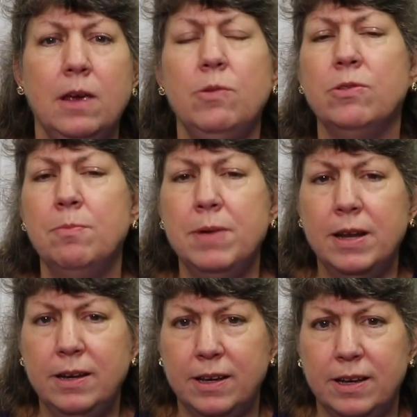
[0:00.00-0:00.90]
It was
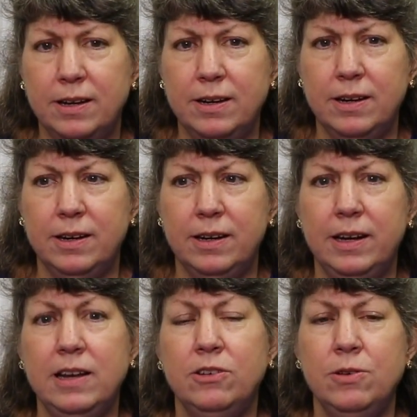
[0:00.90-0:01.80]
amended
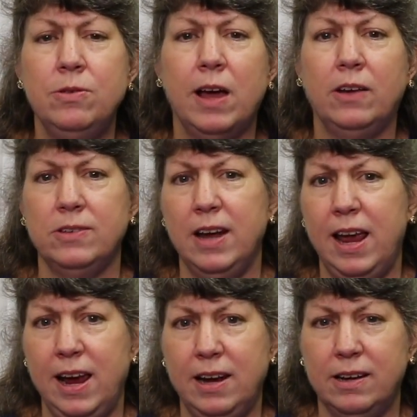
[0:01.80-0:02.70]
in
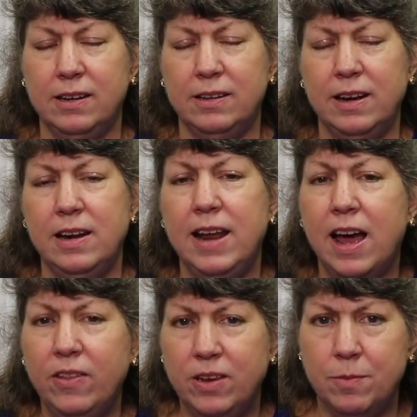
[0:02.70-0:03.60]
2008, and
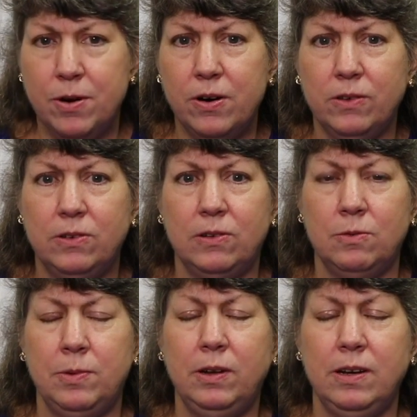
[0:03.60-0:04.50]
now the Americans with
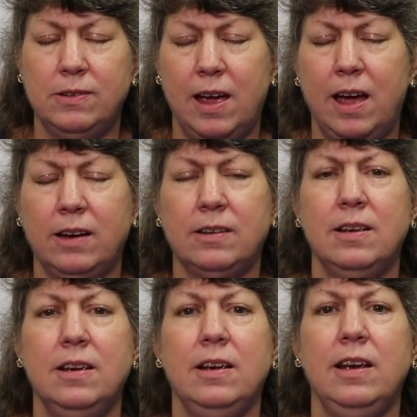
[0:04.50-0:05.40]
Disabilities Act
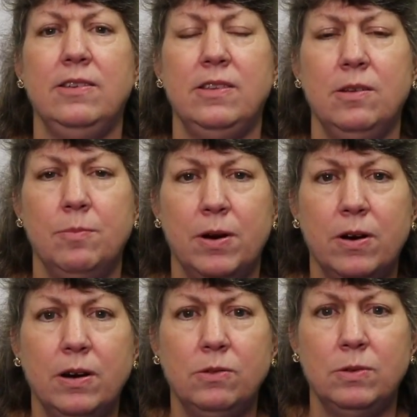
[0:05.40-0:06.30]
is the
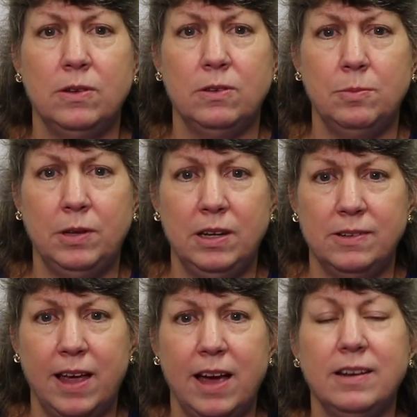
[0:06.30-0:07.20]
Americans with Disabilities
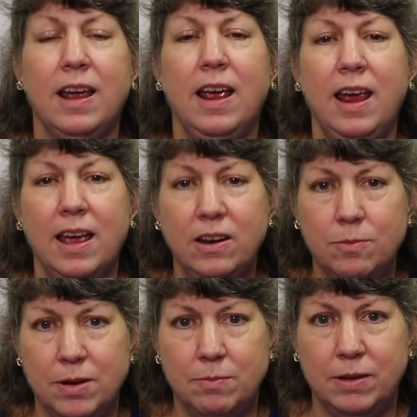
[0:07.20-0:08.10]
Act and
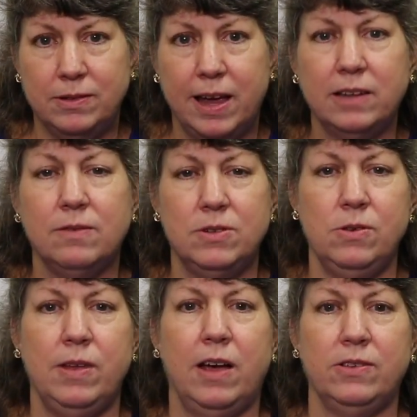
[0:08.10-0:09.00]
Amendments Act of
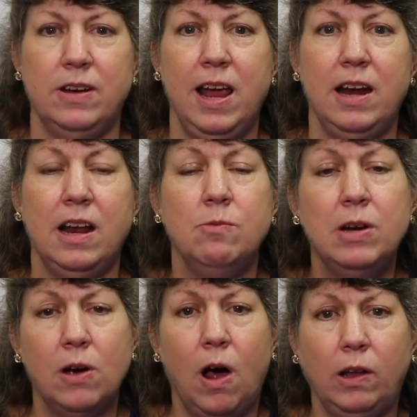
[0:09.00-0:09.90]
2008, and we
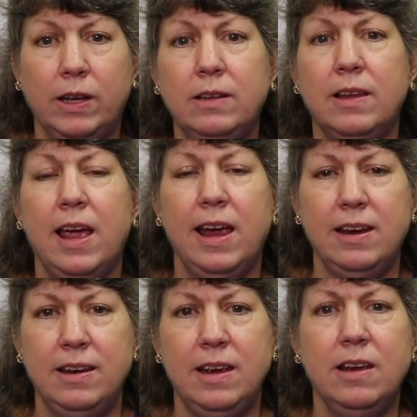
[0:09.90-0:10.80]
call it the
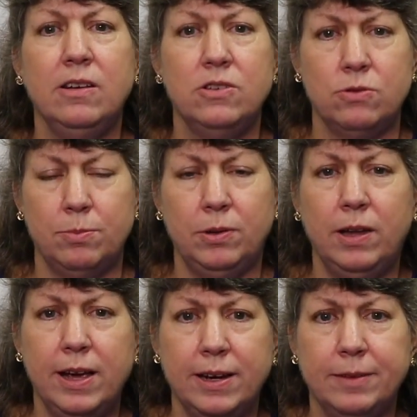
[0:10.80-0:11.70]

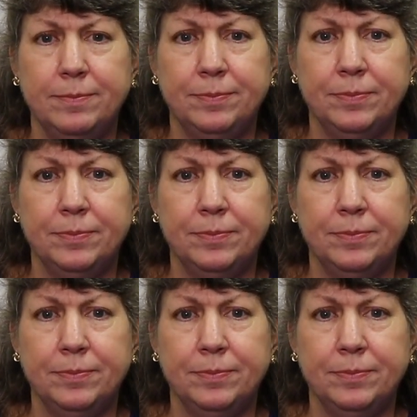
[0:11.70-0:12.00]
ADAAA.